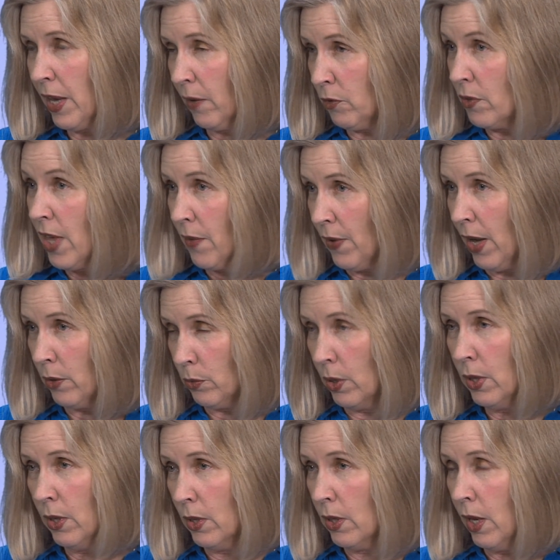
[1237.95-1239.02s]
after they've had
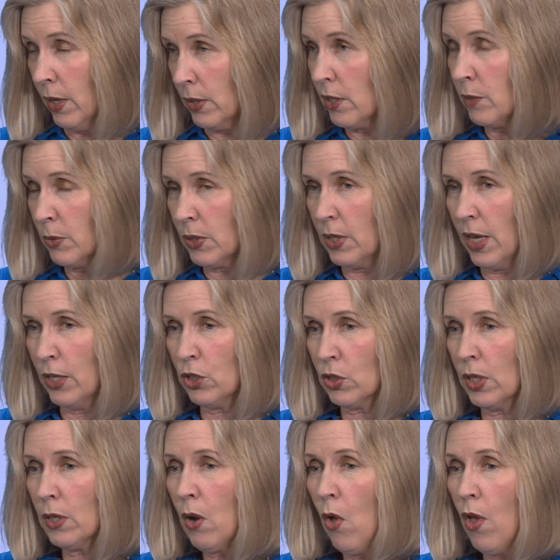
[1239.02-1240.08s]
some
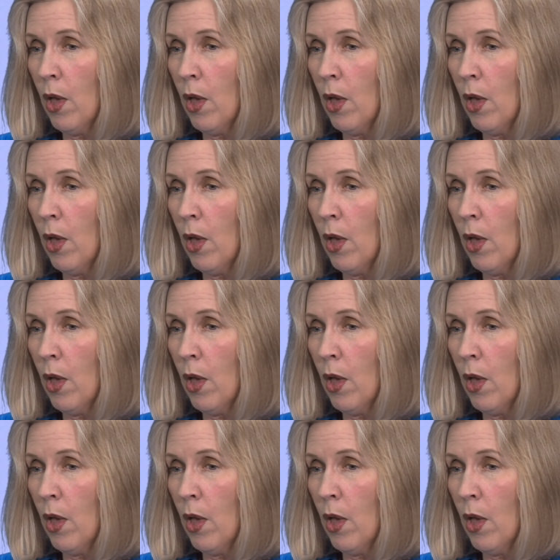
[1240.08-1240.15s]
sedation,